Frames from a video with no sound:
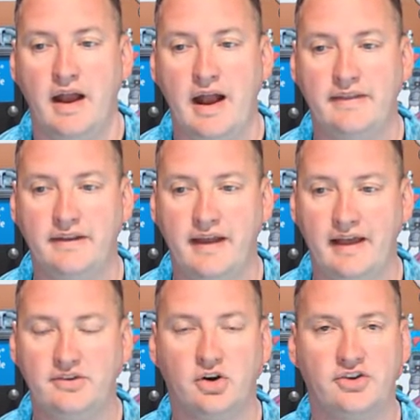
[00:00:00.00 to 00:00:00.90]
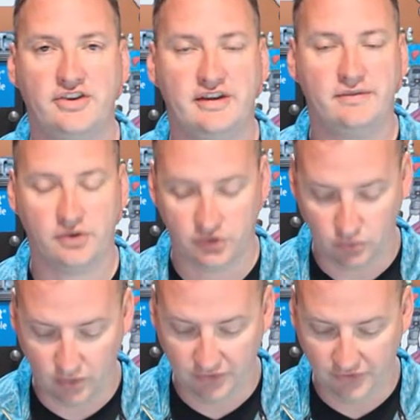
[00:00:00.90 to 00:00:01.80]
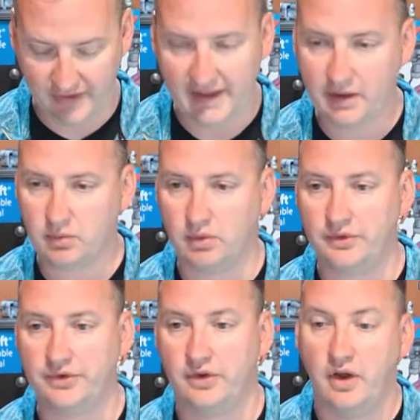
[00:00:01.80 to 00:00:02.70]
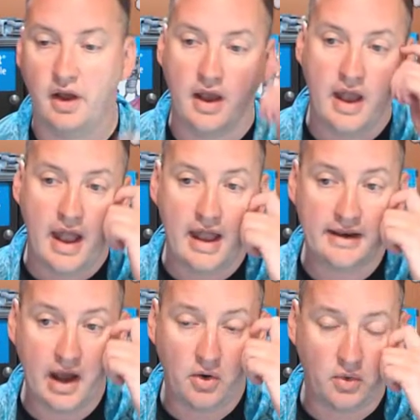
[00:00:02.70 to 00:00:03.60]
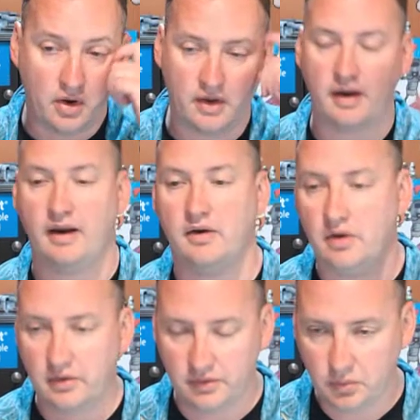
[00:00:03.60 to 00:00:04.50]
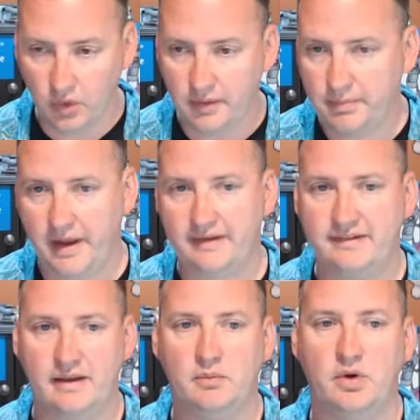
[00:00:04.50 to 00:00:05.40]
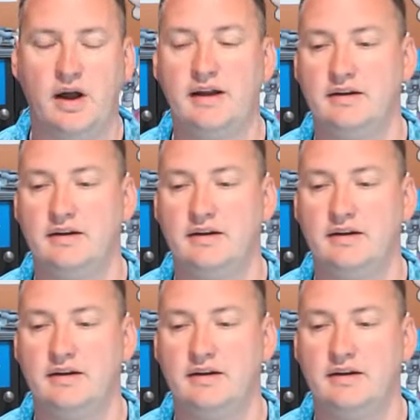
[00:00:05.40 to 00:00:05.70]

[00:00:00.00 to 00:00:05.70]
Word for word: and then src for source equals. And now you want to paste in what I,